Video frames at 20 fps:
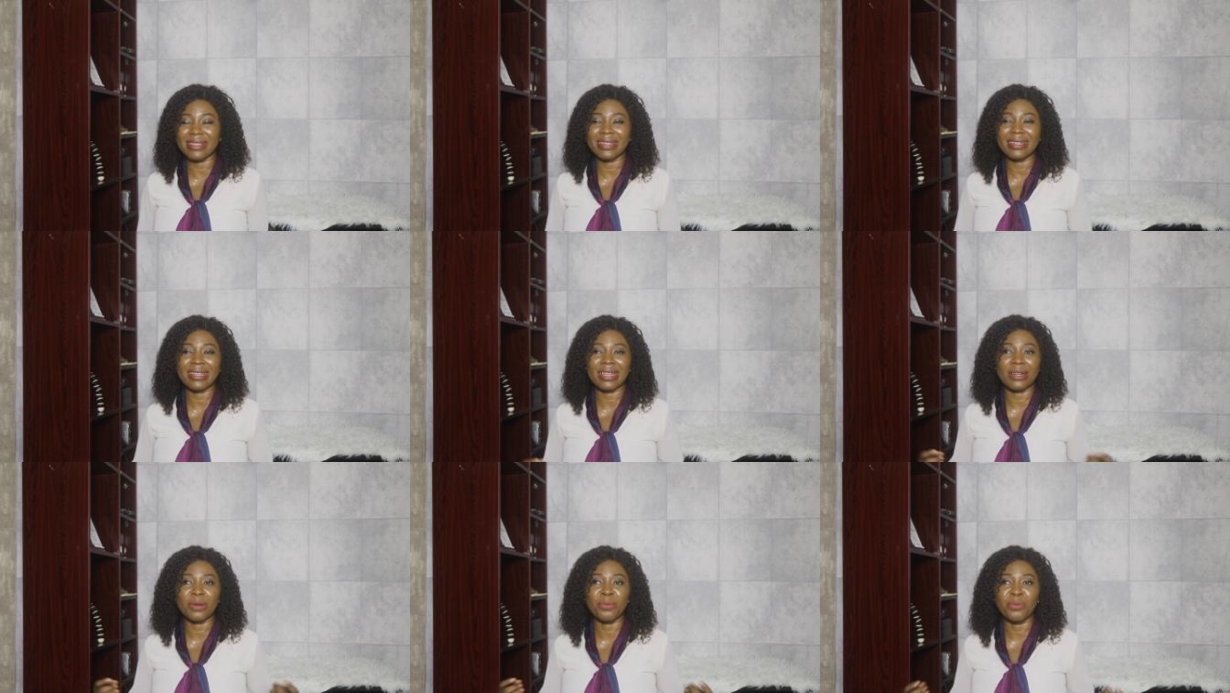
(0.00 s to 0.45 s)

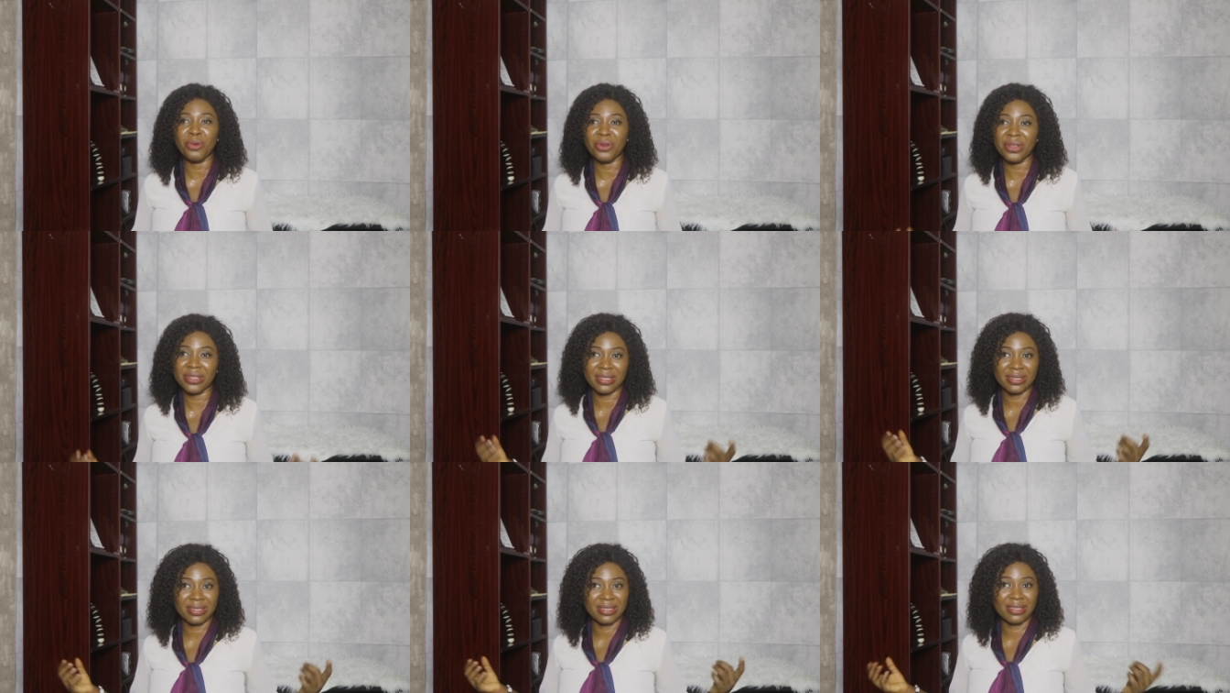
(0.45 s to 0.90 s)
that Mpho
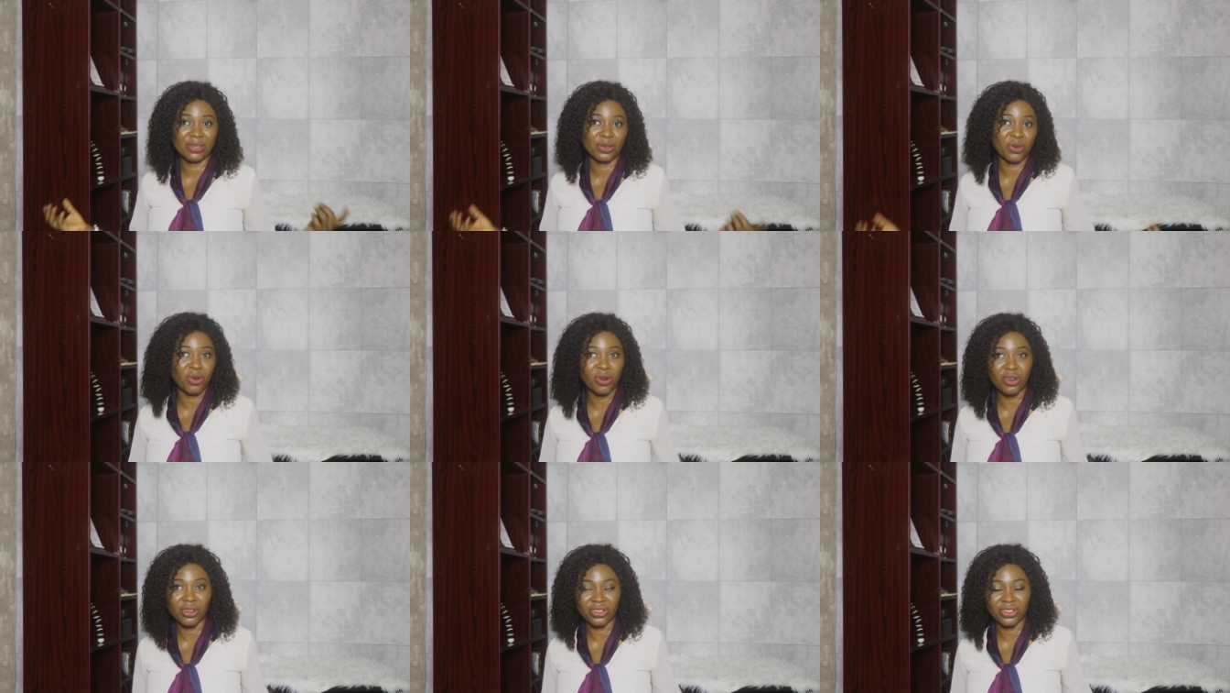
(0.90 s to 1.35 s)
is his
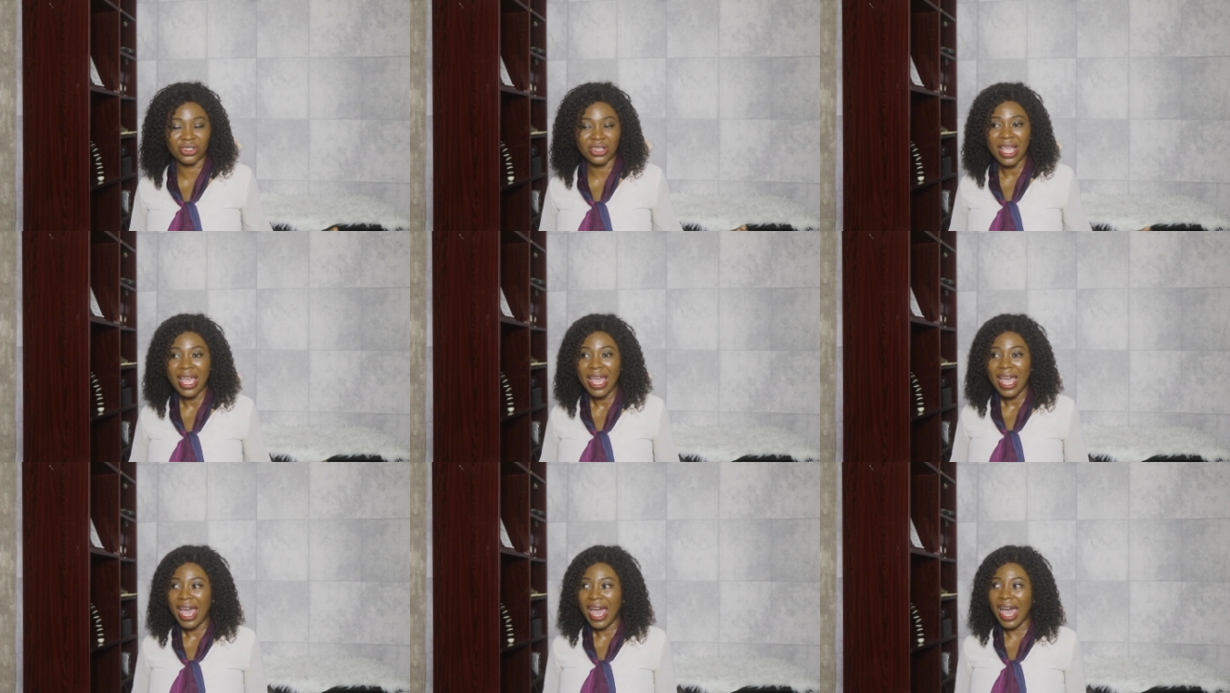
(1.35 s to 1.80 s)
crush.
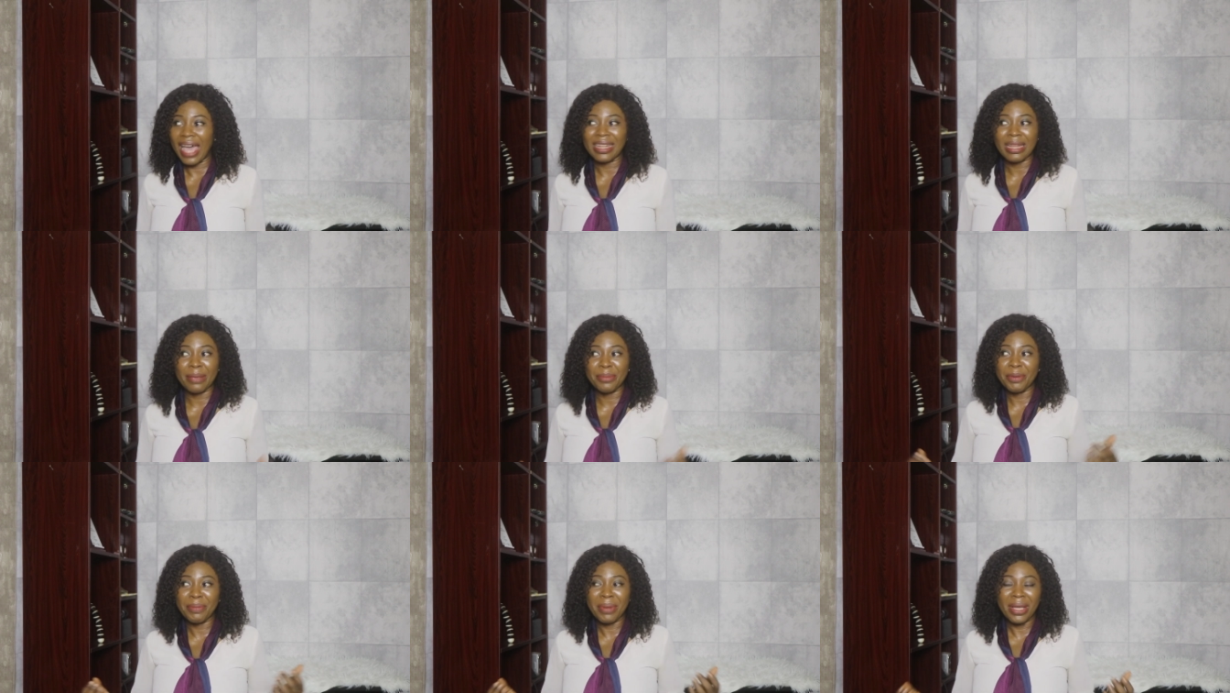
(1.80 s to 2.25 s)
And I'm
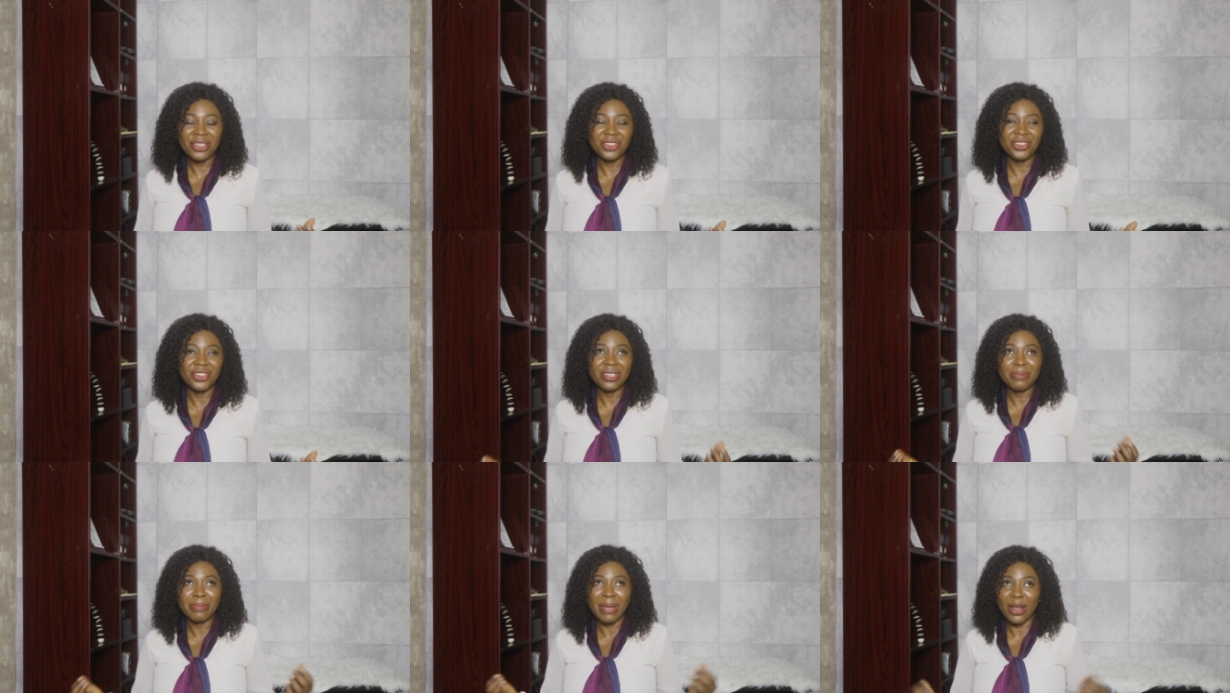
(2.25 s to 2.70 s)

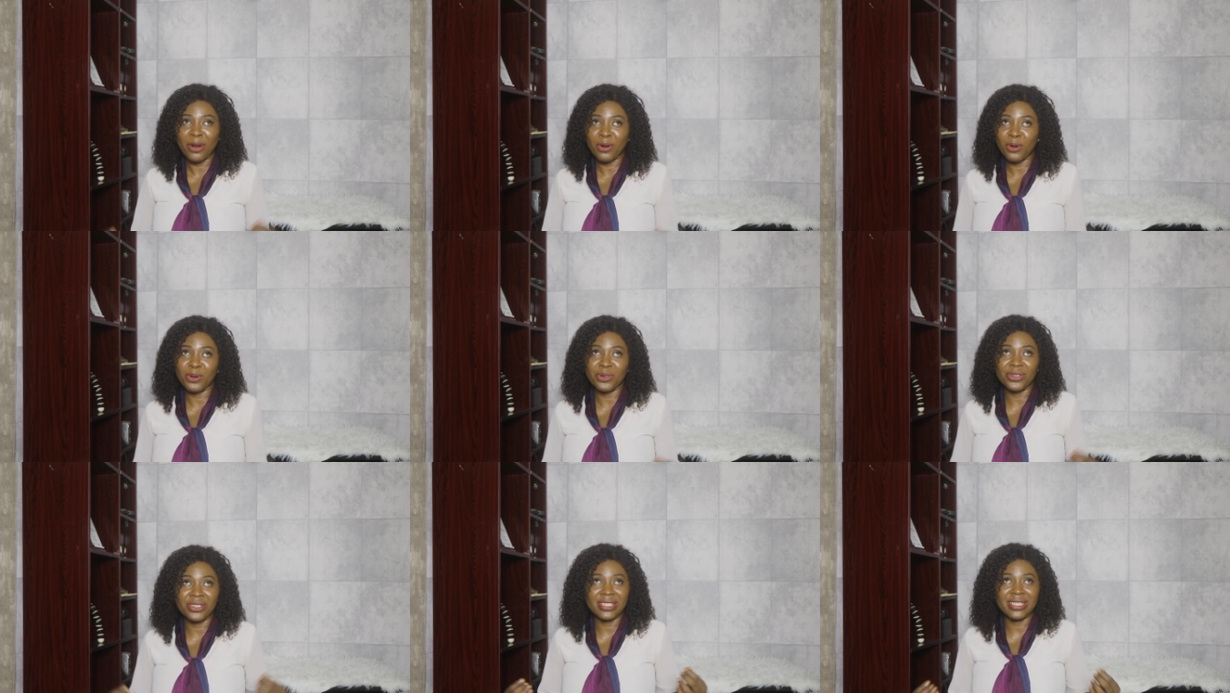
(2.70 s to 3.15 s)
imagining my
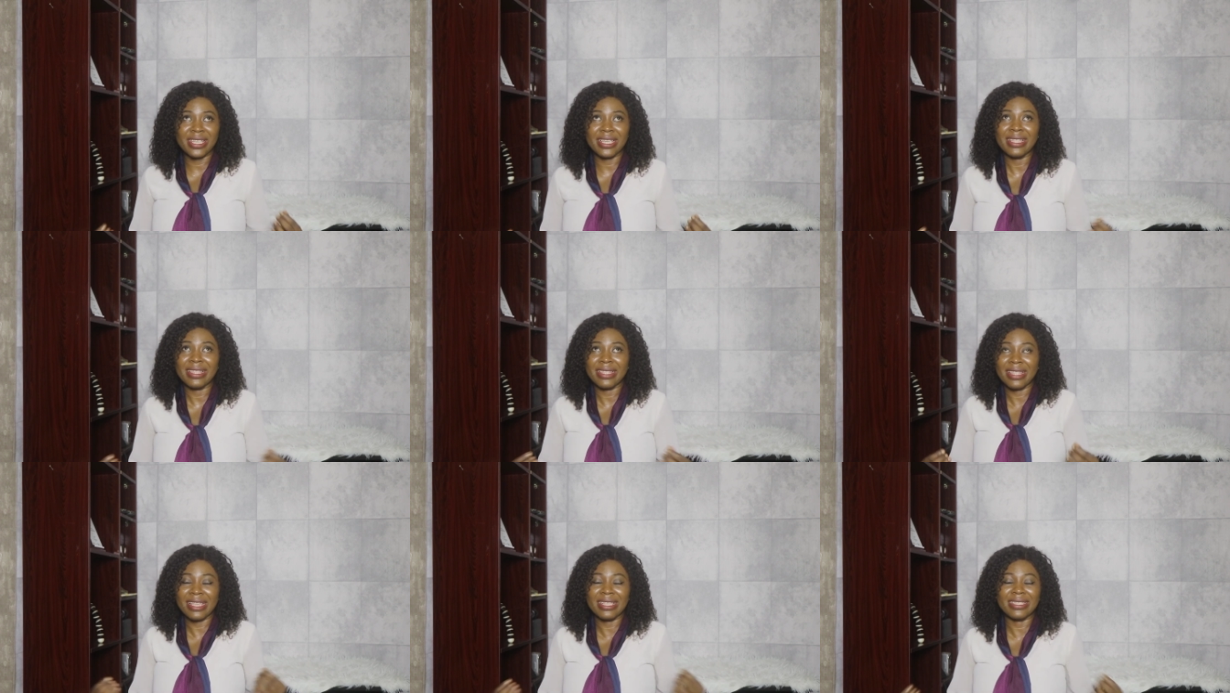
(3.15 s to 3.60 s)
crush
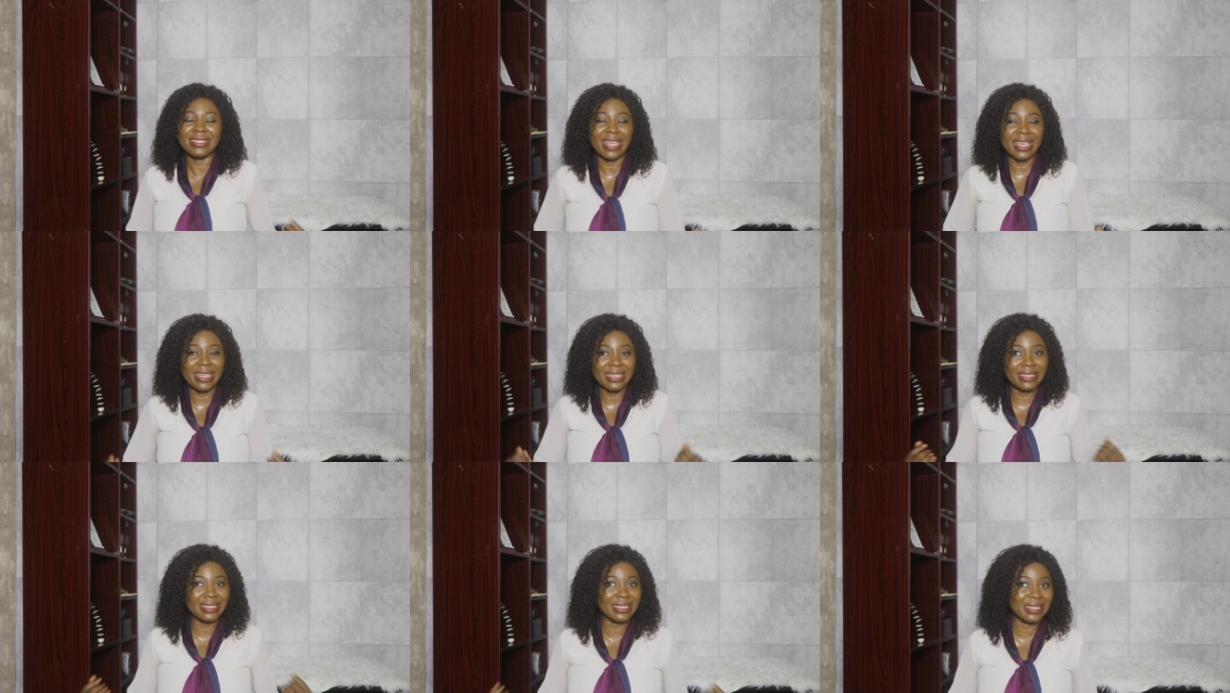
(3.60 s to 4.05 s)
saying things
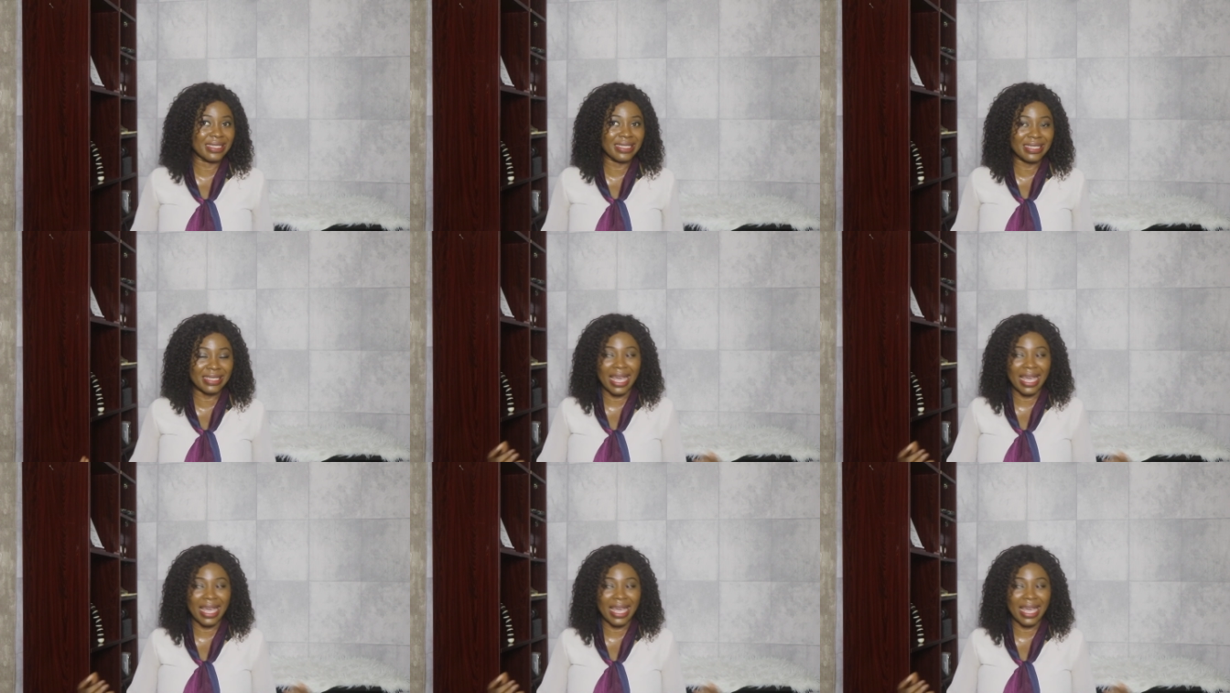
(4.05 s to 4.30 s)
like this,